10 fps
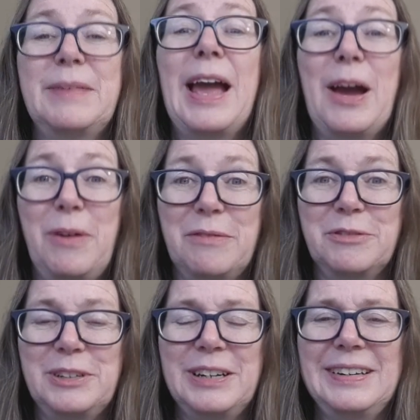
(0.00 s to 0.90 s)

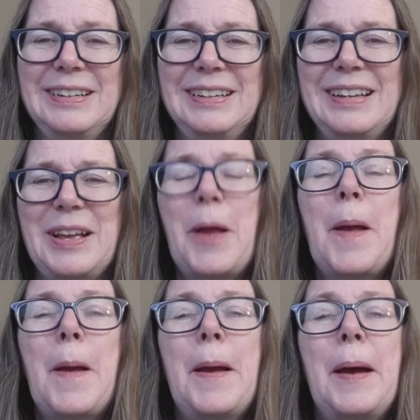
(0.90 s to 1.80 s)
However,
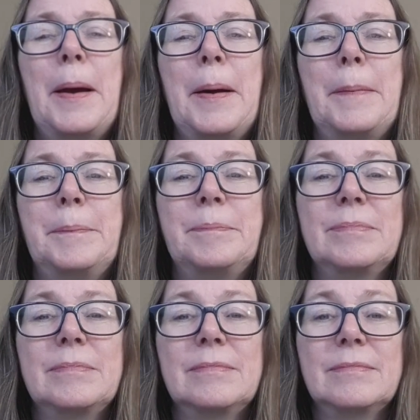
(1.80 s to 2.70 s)
I
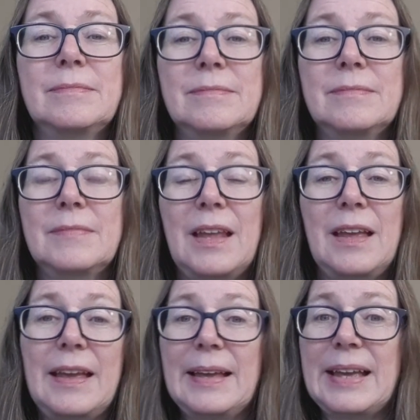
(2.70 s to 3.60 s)

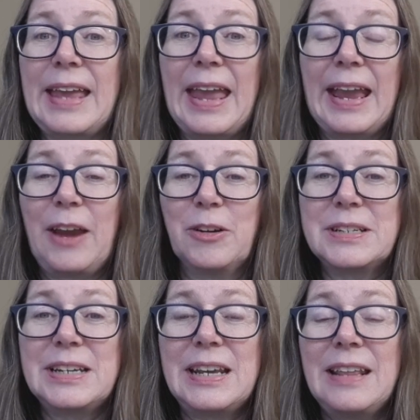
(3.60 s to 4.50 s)
can't
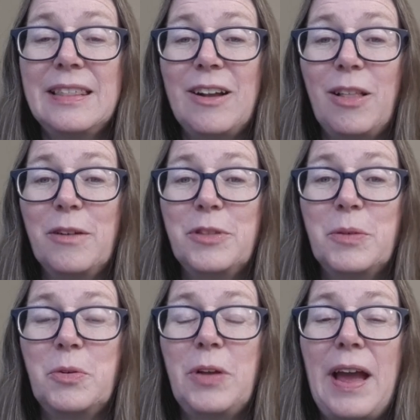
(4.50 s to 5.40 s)
guarantee that all of
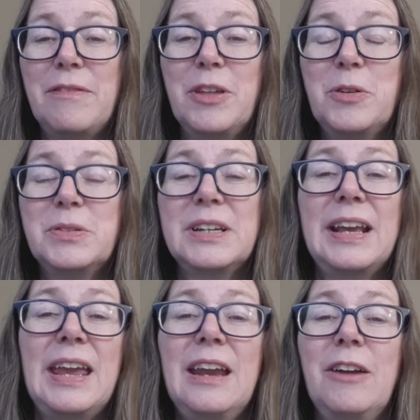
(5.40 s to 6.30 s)
them will have those, and I
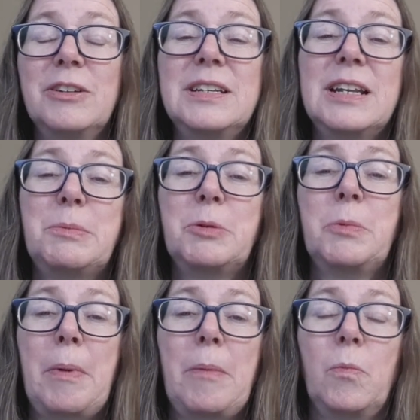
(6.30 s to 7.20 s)
can't guarantee that I'm
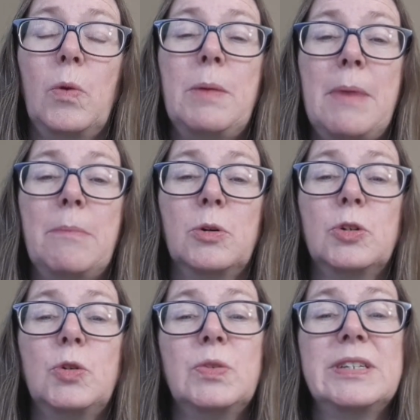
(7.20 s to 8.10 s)
going to remember
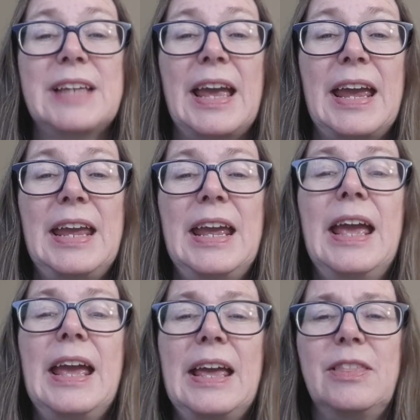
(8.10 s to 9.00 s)
to say
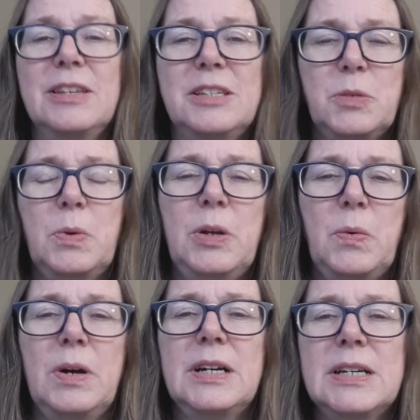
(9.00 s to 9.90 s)
this is what it
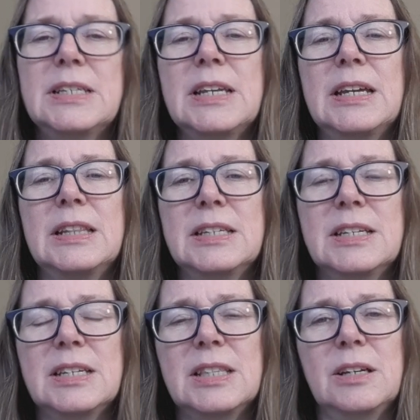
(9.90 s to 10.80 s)
was and this
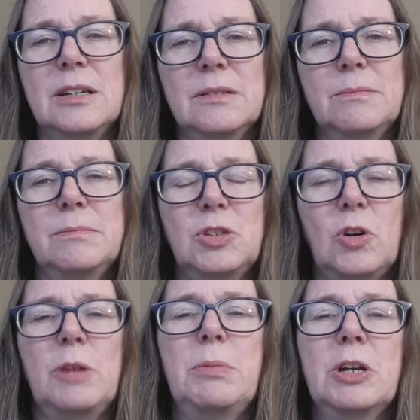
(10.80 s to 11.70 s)
is the
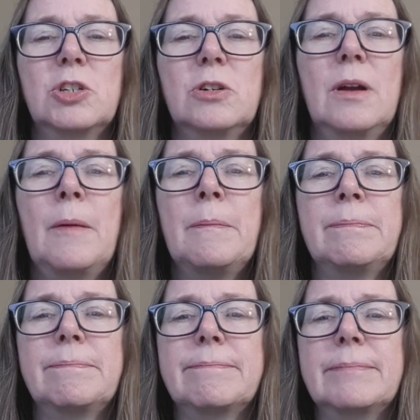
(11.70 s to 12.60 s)
starting picture.
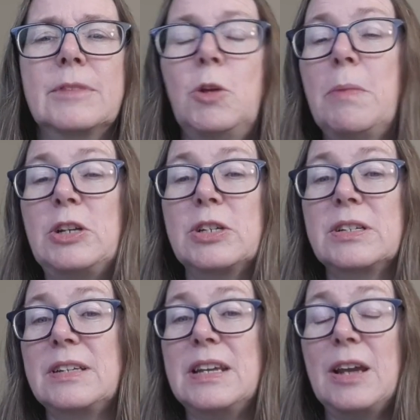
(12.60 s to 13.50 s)
You may
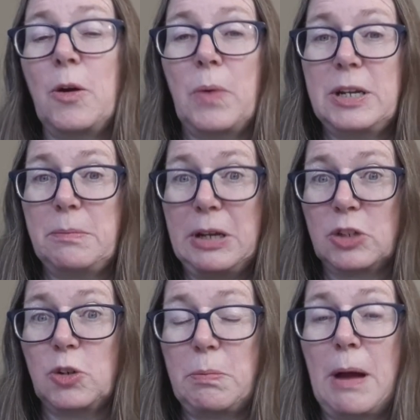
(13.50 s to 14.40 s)
just see a random
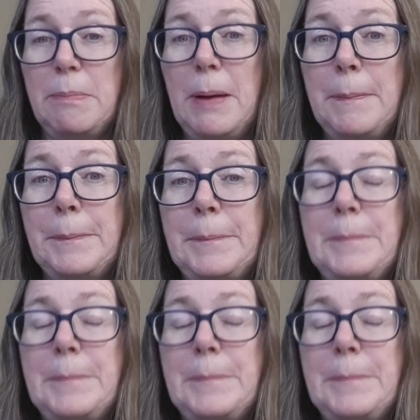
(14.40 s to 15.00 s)
picture pop up